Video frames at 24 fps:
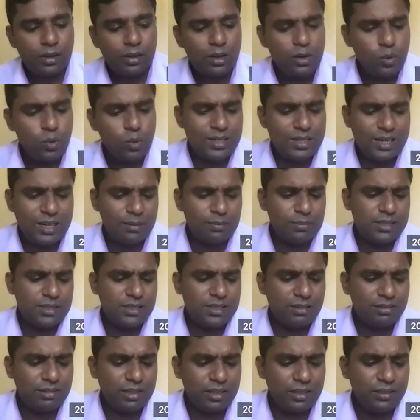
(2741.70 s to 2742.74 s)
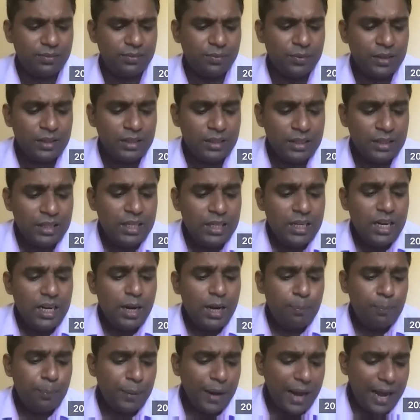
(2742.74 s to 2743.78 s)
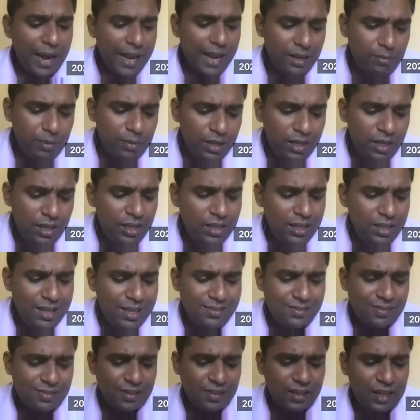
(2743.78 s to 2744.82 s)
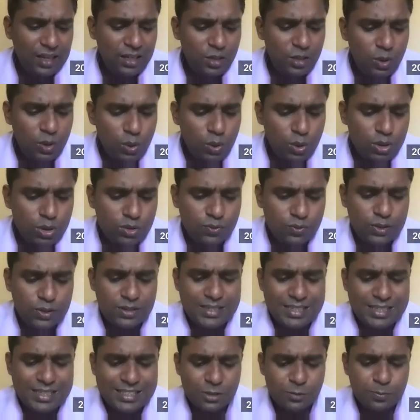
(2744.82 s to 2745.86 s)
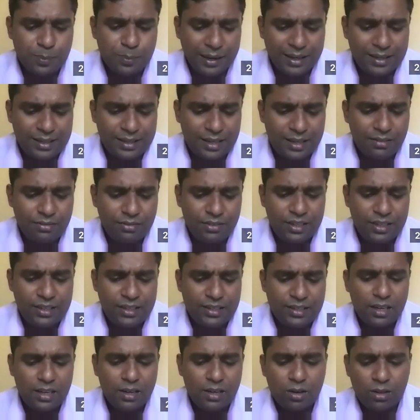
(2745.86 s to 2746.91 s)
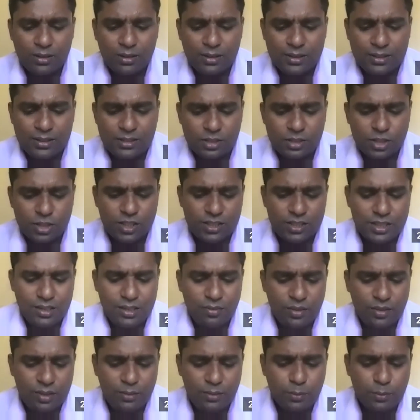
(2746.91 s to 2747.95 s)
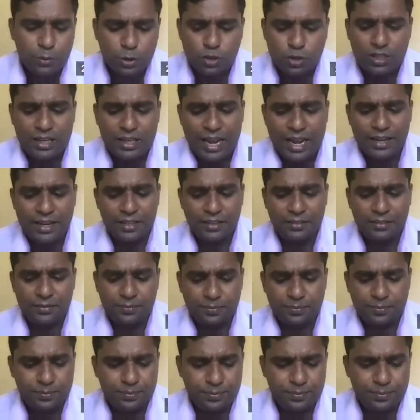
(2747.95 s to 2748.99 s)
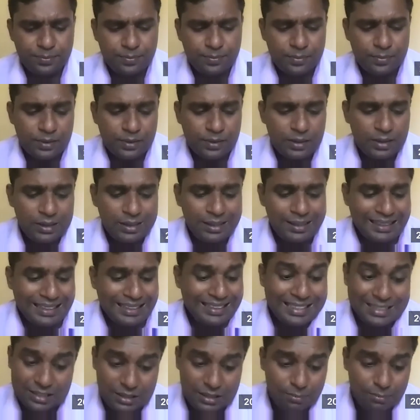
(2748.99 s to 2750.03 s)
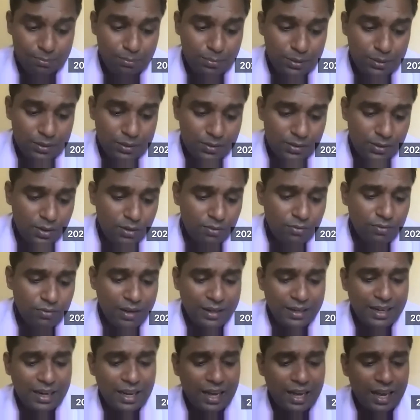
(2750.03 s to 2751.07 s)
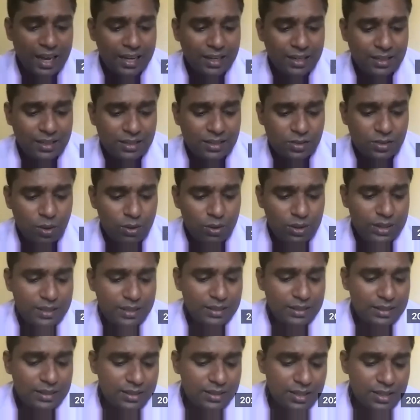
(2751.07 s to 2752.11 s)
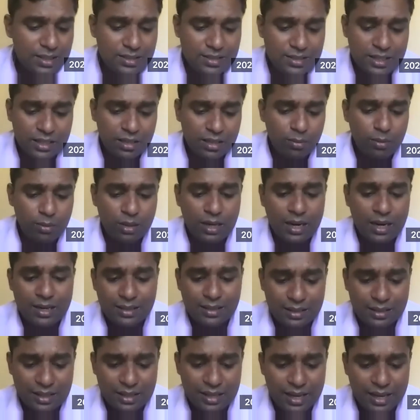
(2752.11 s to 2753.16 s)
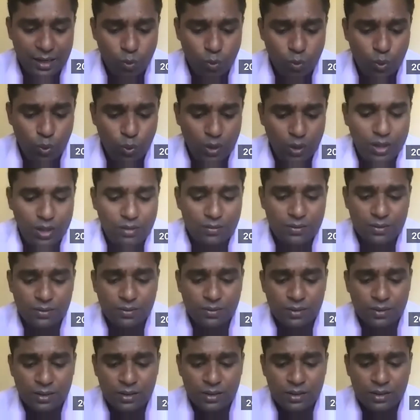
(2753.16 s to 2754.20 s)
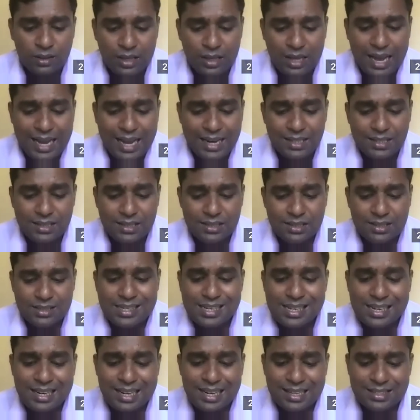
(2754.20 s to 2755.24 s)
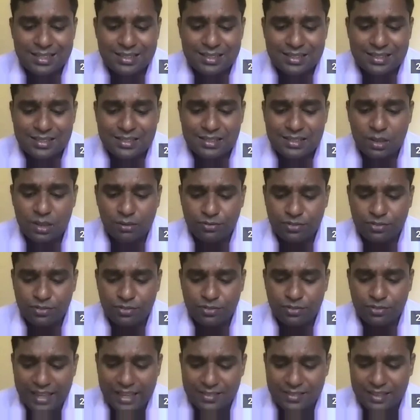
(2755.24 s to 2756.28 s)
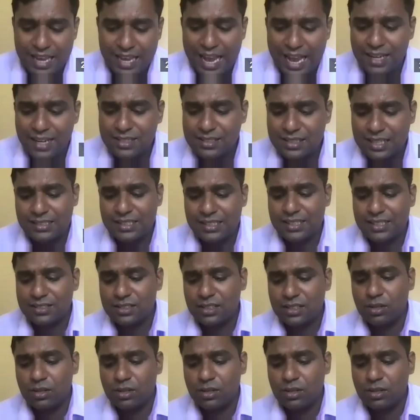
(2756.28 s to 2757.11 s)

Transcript: Question number seven. A primary is induced for suspected fetal growth restriction with prostaglandin. The symphysis of fundal height is only 33 centimeter at 38 weeks and series of scans suggest